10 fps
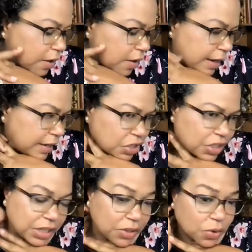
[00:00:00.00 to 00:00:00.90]

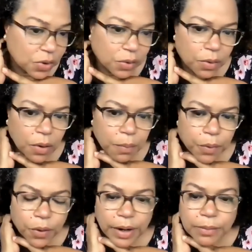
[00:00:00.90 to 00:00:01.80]
agencies or
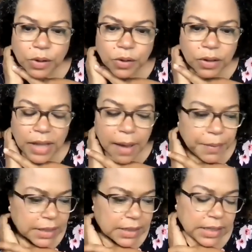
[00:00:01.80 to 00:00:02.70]
programs or
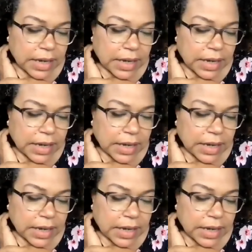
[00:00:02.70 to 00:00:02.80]
lobbyists.